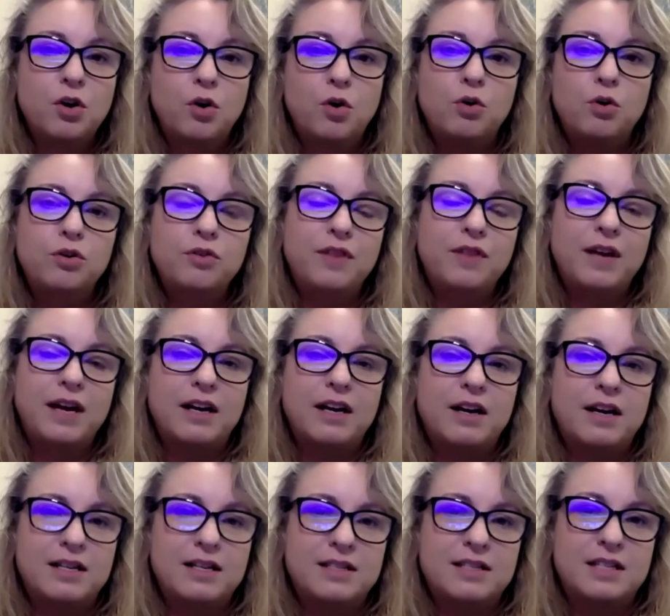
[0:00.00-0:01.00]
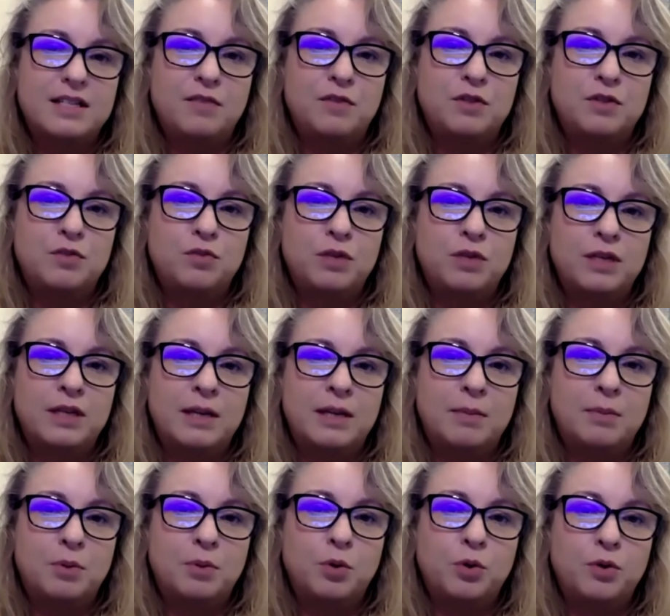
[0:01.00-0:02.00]
all of that kind of stuff is really
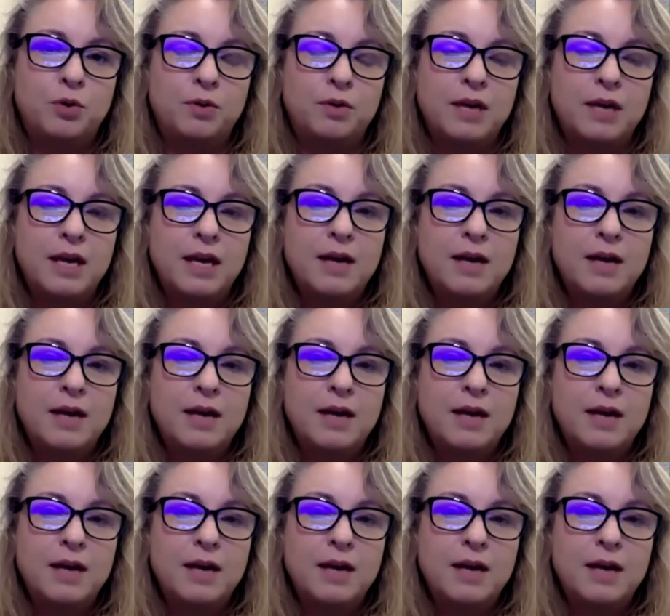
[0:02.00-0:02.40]
important.